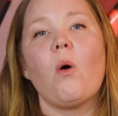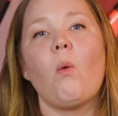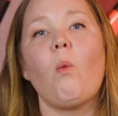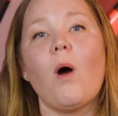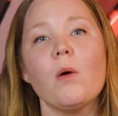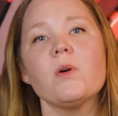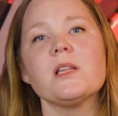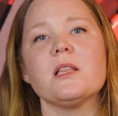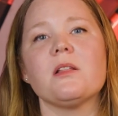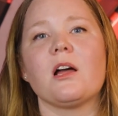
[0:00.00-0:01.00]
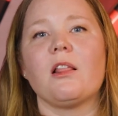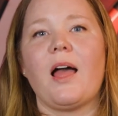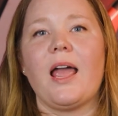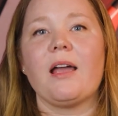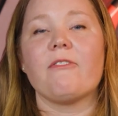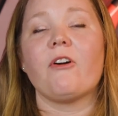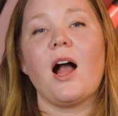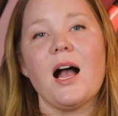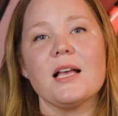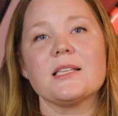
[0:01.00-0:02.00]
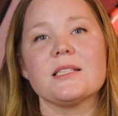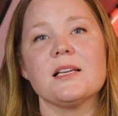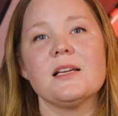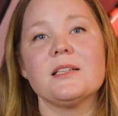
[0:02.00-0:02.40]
what would it look like for us